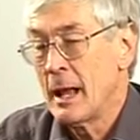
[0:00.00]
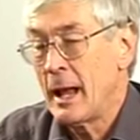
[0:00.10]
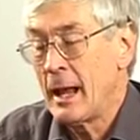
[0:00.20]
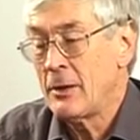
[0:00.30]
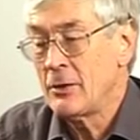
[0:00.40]

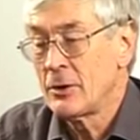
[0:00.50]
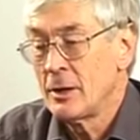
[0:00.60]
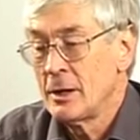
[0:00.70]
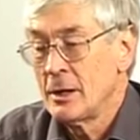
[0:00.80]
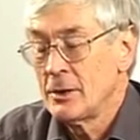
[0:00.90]
And
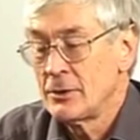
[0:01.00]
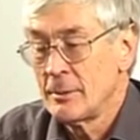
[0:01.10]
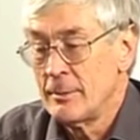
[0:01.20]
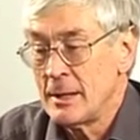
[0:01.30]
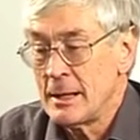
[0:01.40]
to
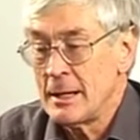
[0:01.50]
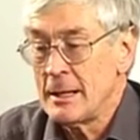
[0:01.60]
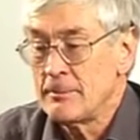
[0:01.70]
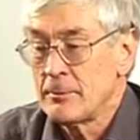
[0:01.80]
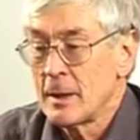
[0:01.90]

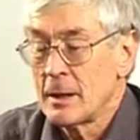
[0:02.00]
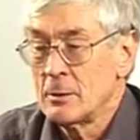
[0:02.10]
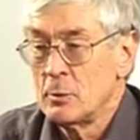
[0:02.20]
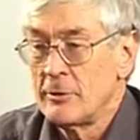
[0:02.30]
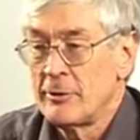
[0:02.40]
me,
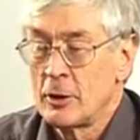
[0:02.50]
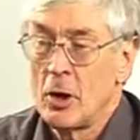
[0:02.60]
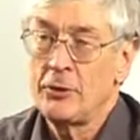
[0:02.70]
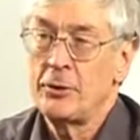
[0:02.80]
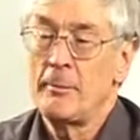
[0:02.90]
we've
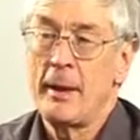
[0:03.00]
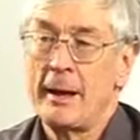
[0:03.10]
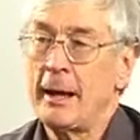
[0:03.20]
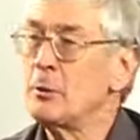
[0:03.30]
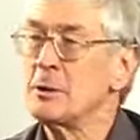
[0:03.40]
forgotten about
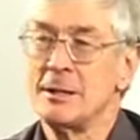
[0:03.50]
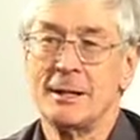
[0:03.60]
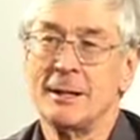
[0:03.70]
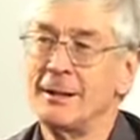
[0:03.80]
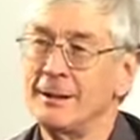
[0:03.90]

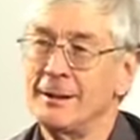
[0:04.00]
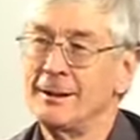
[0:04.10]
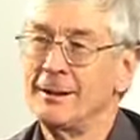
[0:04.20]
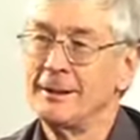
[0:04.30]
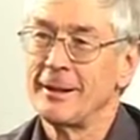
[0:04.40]
equity.
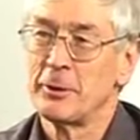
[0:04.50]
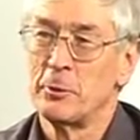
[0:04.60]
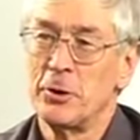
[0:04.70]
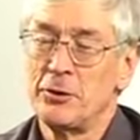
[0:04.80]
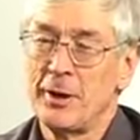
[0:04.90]
In other
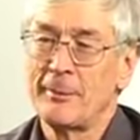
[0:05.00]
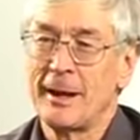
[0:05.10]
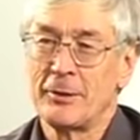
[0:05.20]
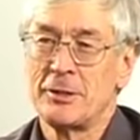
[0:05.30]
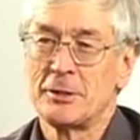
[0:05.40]
words, some
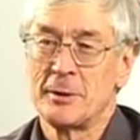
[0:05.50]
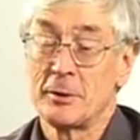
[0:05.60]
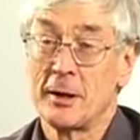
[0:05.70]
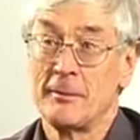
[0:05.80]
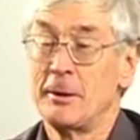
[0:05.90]
countries are
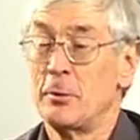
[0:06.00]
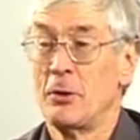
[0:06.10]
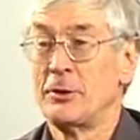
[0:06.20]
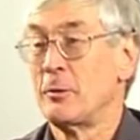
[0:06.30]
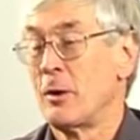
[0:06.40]
incredibly
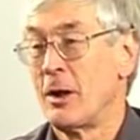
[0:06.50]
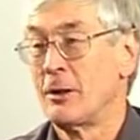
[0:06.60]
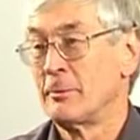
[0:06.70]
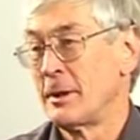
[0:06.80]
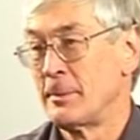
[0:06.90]
wealthy while
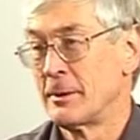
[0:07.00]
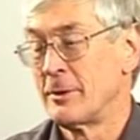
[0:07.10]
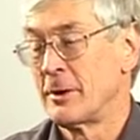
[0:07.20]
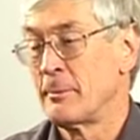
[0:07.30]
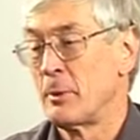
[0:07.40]
people are
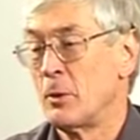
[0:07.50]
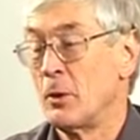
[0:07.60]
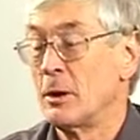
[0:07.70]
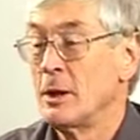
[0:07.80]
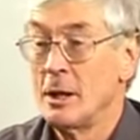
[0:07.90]
very
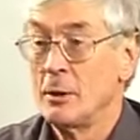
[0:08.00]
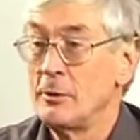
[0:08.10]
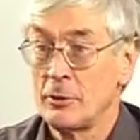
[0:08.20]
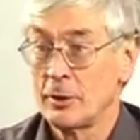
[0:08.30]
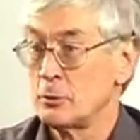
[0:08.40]
poor.
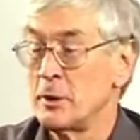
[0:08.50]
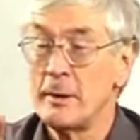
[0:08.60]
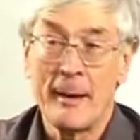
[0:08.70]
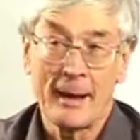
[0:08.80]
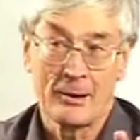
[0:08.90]
We've got to
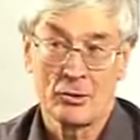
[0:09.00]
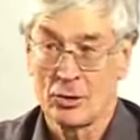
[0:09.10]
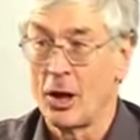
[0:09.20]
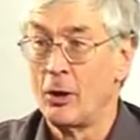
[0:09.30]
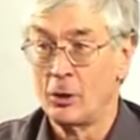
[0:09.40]
rebalance
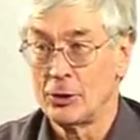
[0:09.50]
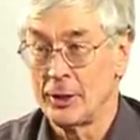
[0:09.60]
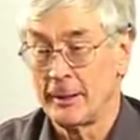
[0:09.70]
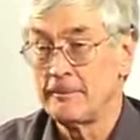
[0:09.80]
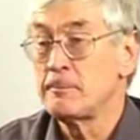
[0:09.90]
the whole
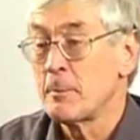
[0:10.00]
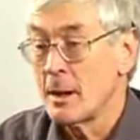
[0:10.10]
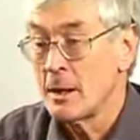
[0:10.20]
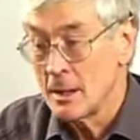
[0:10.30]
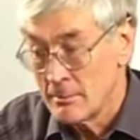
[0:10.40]
thing.
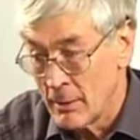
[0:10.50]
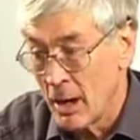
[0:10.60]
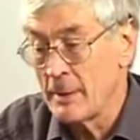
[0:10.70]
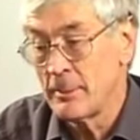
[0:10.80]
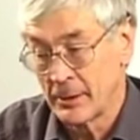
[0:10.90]

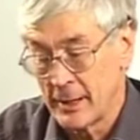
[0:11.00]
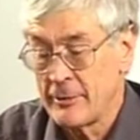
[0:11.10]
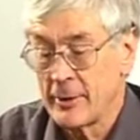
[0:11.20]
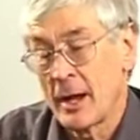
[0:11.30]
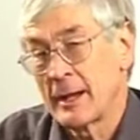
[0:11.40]
My belief,
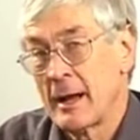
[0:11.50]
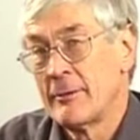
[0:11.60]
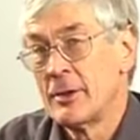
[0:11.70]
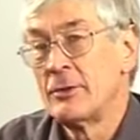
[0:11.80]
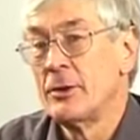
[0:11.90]
and I cover
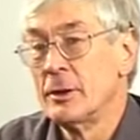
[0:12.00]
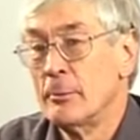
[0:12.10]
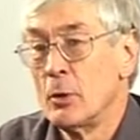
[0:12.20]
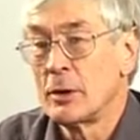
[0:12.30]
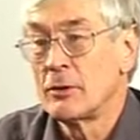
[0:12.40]
this in the
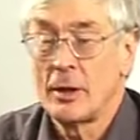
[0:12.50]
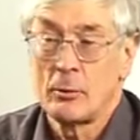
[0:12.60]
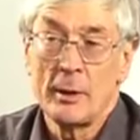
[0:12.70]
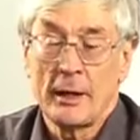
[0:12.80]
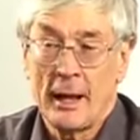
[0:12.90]
book, is that
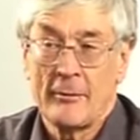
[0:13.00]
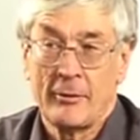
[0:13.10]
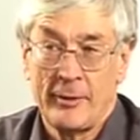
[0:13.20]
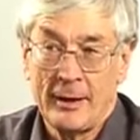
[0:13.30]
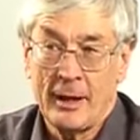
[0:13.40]
we can have a
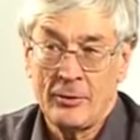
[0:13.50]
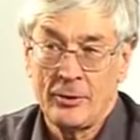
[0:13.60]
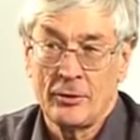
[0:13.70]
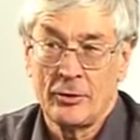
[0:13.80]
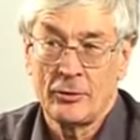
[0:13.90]

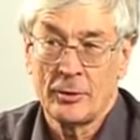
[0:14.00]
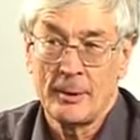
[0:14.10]
fantastic system